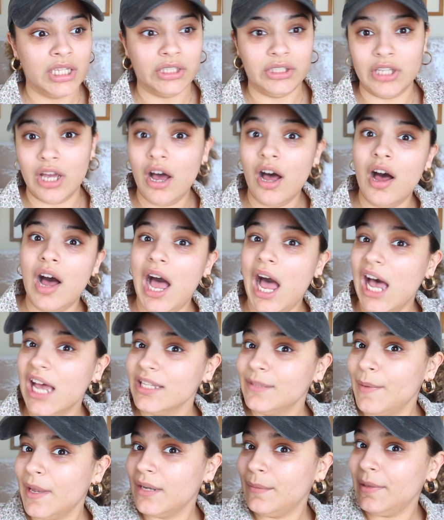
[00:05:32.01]
y'all,
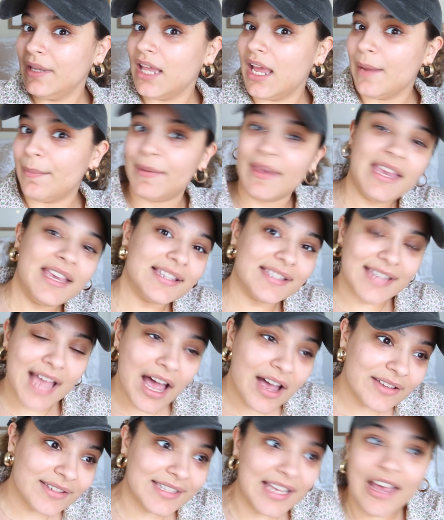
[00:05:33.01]
I'm about to be like, peace
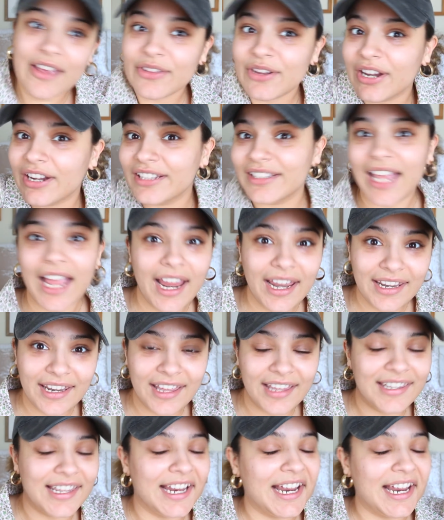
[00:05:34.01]
out South Carolina,